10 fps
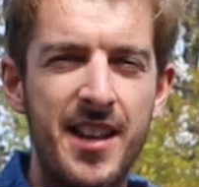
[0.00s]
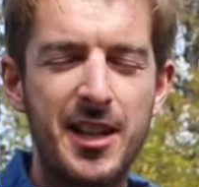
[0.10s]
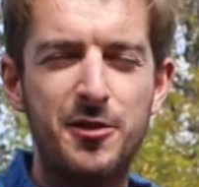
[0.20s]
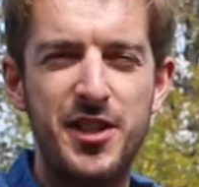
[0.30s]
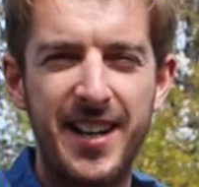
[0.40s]

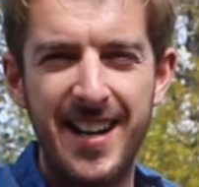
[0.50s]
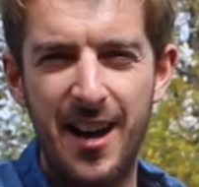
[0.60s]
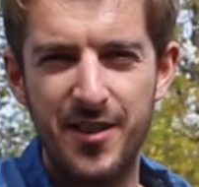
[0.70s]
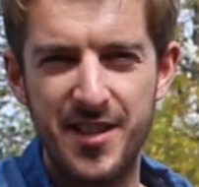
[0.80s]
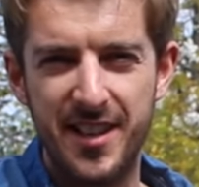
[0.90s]
Thanks for checking
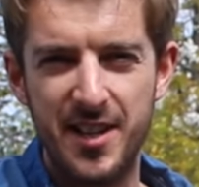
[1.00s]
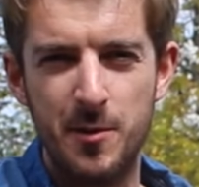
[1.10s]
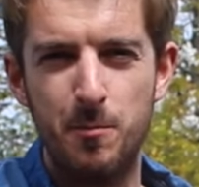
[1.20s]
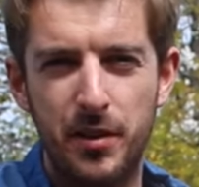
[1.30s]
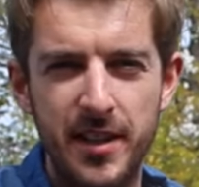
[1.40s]
out this
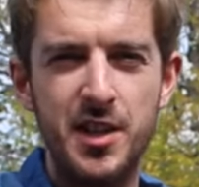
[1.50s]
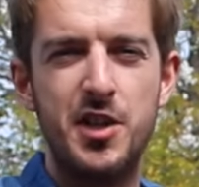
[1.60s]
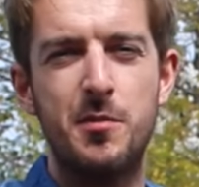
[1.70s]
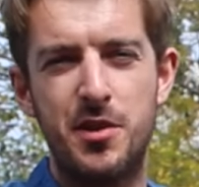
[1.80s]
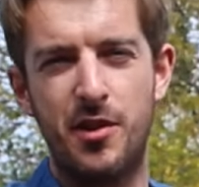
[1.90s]
lesson. Please
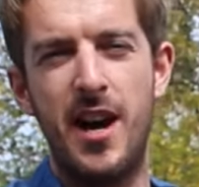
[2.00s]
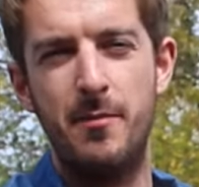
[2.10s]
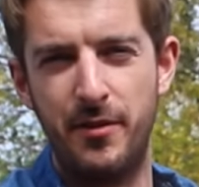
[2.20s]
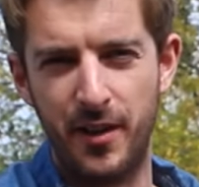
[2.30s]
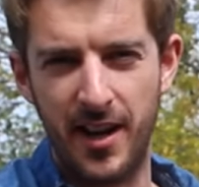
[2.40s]

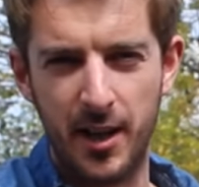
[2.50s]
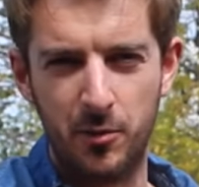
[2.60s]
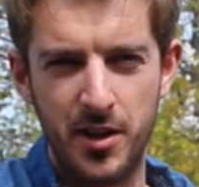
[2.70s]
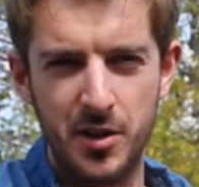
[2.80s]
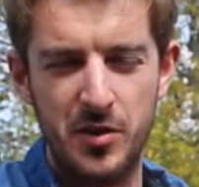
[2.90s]
subscribe if you
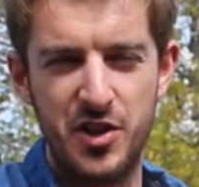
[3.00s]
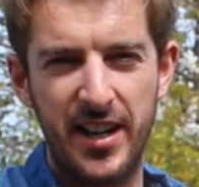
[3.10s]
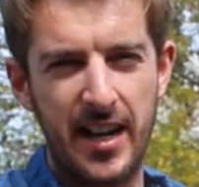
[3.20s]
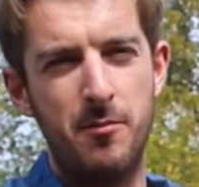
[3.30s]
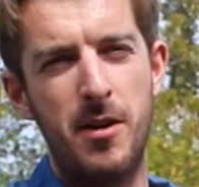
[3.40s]
like what I do and
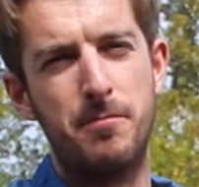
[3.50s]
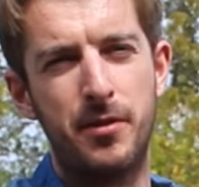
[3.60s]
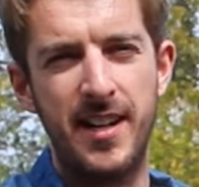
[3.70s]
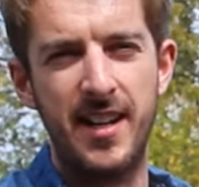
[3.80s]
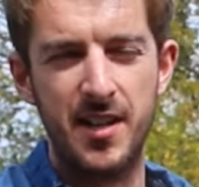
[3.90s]
check out my
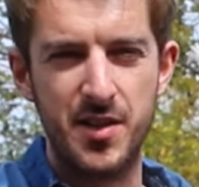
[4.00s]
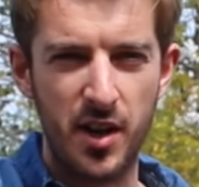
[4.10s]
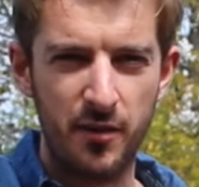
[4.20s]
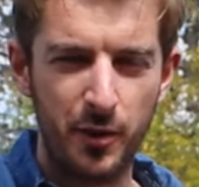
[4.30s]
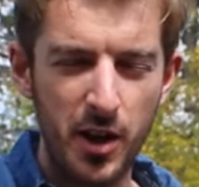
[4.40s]
playlist
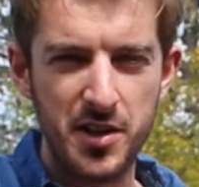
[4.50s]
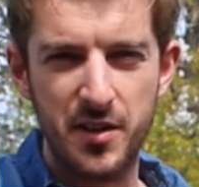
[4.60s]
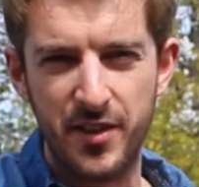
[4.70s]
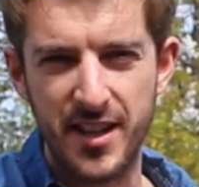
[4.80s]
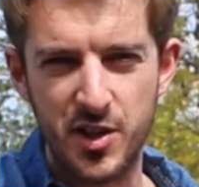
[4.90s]
of
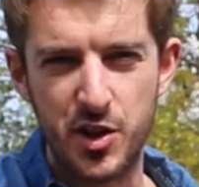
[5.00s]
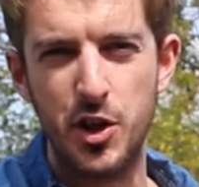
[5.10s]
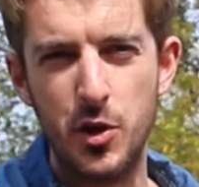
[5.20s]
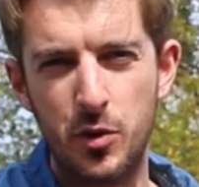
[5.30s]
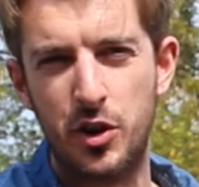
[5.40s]
lots of these
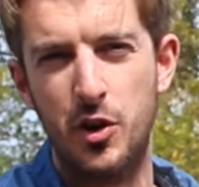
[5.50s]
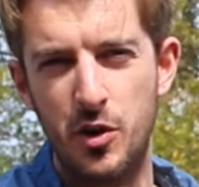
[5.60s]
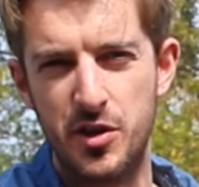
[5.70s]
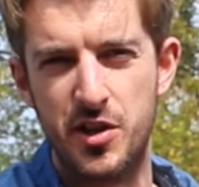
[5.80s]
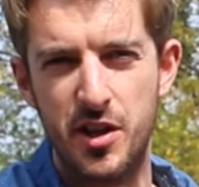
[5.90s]
two
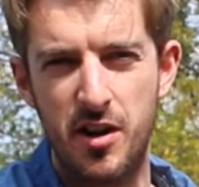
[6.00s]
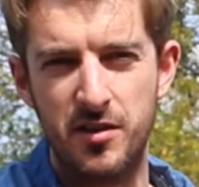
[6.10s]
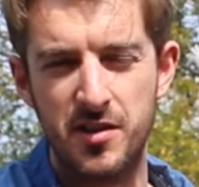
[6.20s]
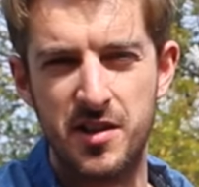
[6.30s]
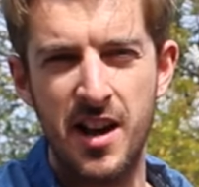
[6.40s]
chord
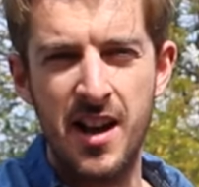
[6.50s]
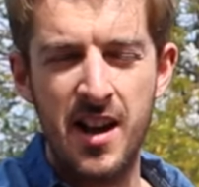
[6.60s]
songs,